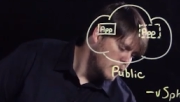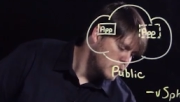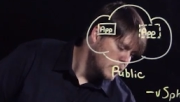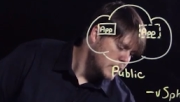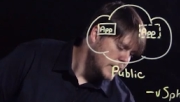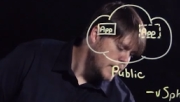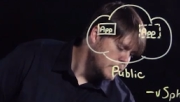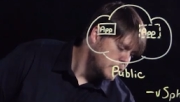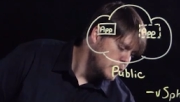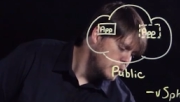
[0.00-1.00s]
those layer
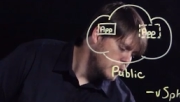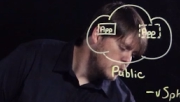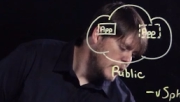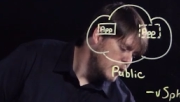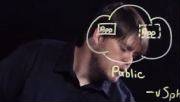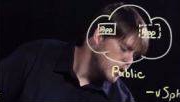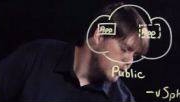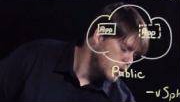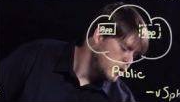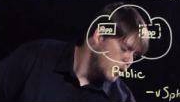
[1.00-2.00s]
2 through layer
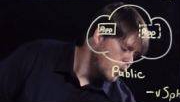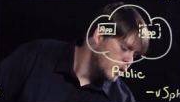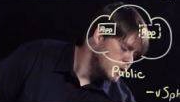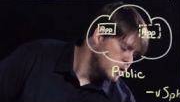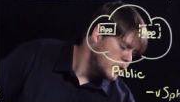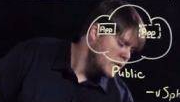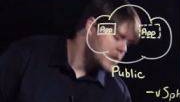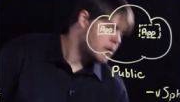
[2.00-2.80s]
7 network and security